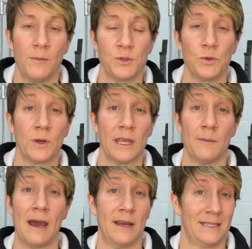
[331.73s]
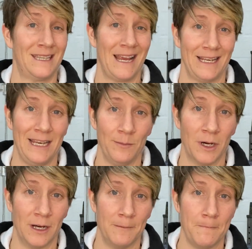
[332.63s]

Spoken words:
I'm talking about a technique bar.